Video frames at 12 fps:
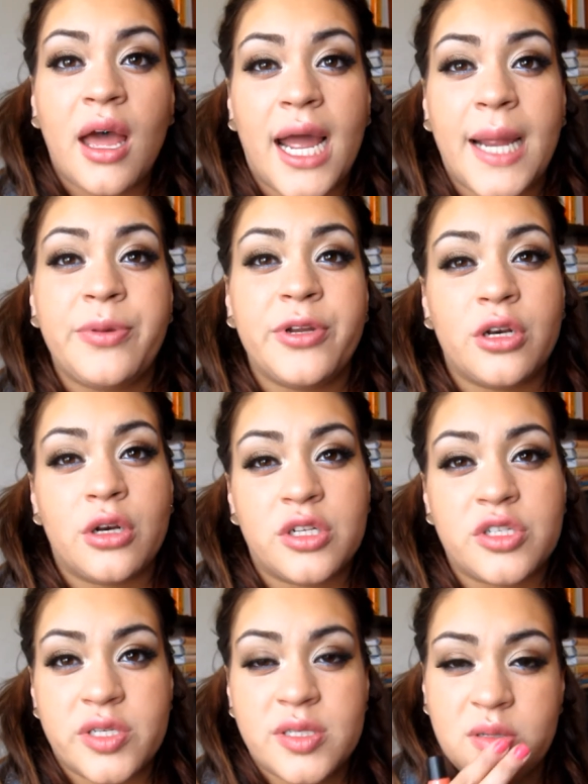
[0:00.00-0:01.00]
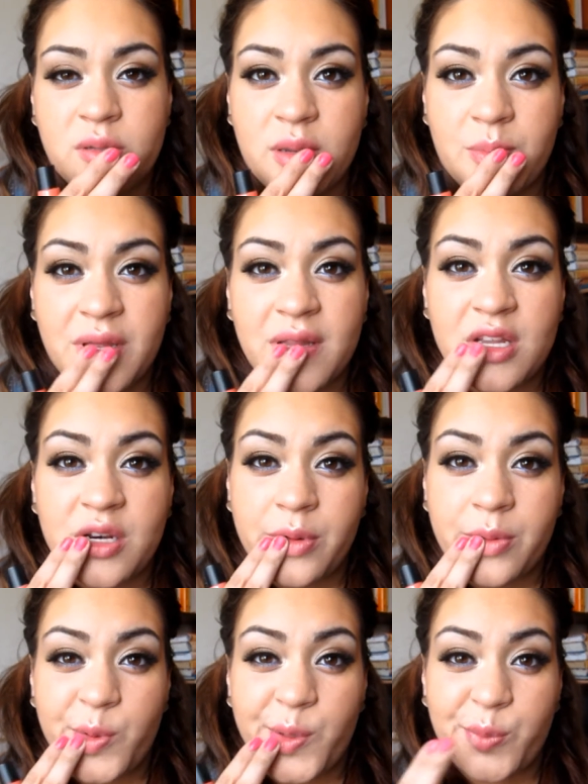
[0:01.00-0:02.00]
I put it on just so it can be a little
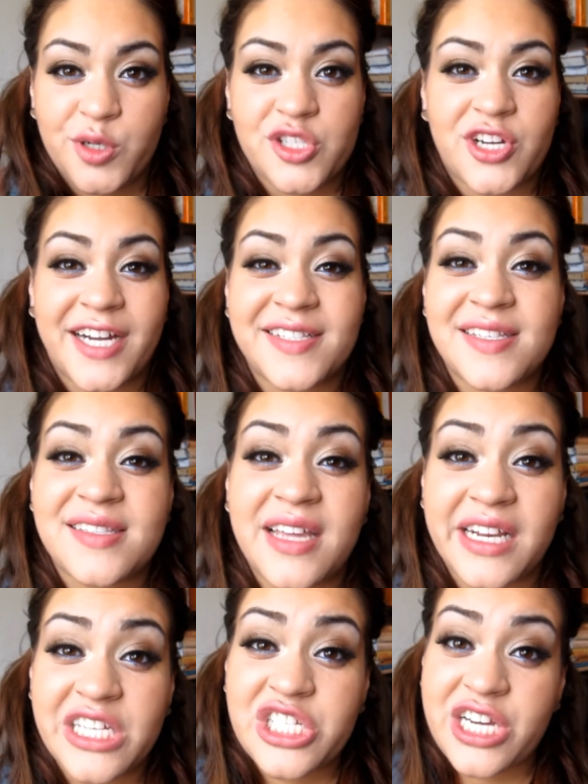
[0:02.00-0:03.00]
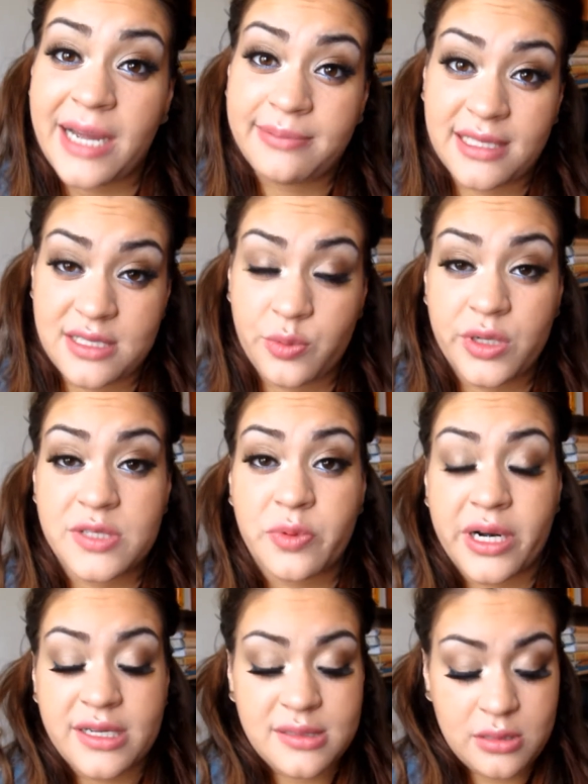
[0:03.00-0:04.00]
bit more moisturized. It's not as chapped as it was
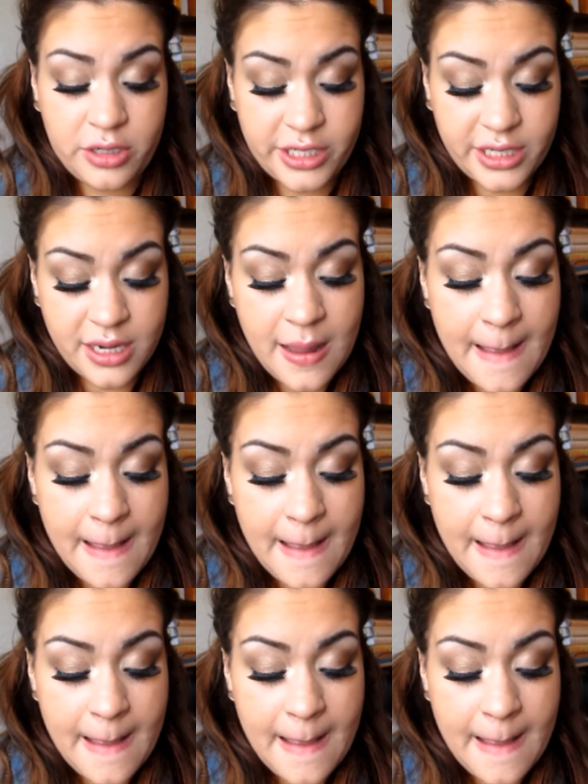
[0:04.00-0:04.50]
when I started.